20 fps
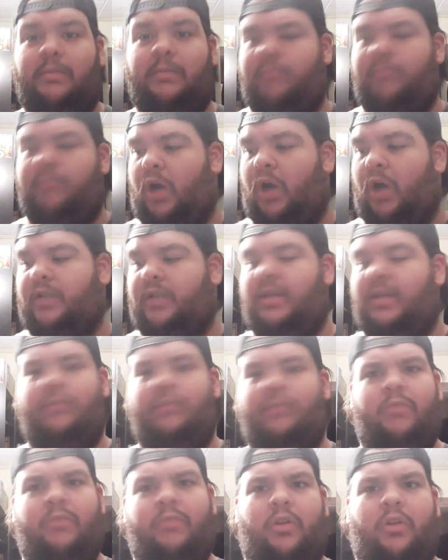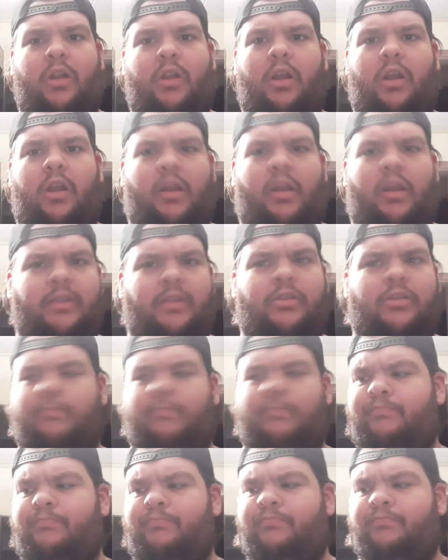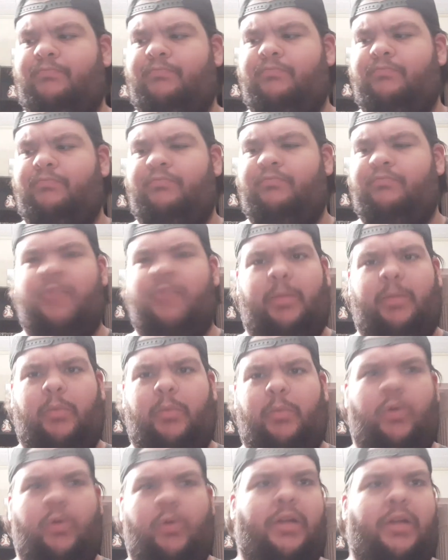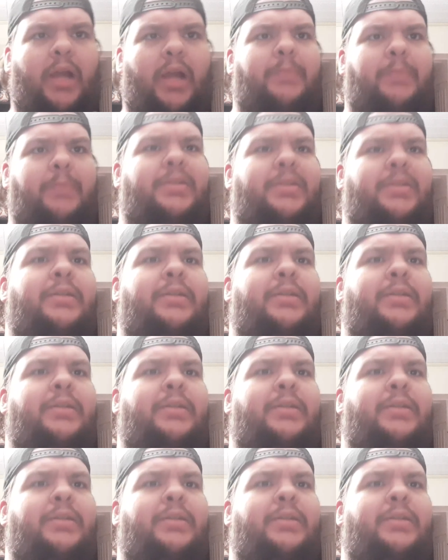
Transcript: box set at least a couple more times.